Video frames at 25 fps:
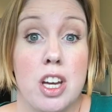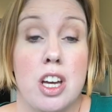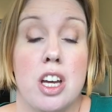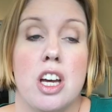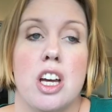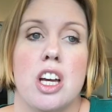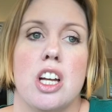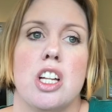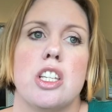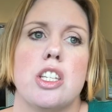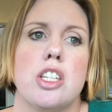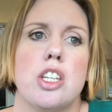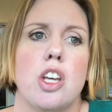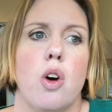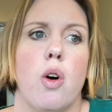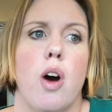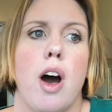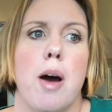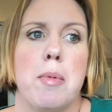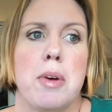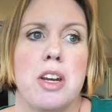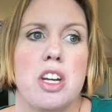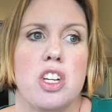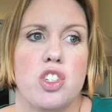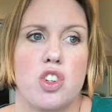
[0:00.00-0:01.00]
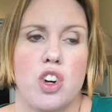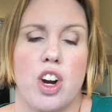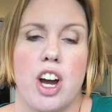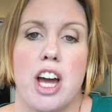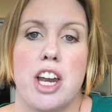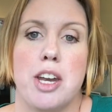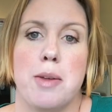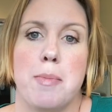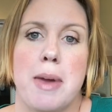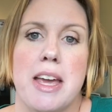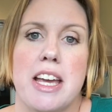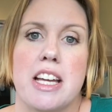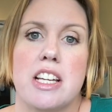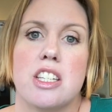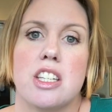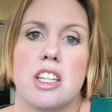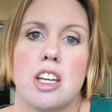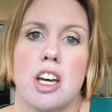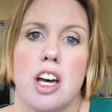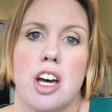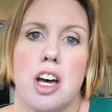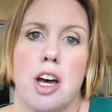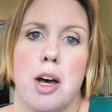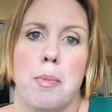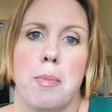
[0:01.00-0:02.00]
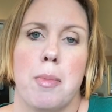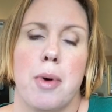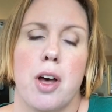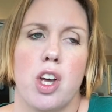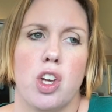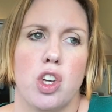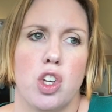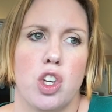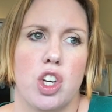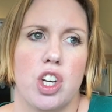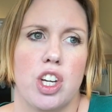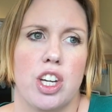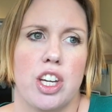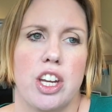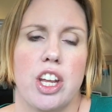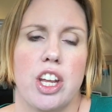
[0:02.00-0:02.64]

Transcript: And so I'm gonna try to make some good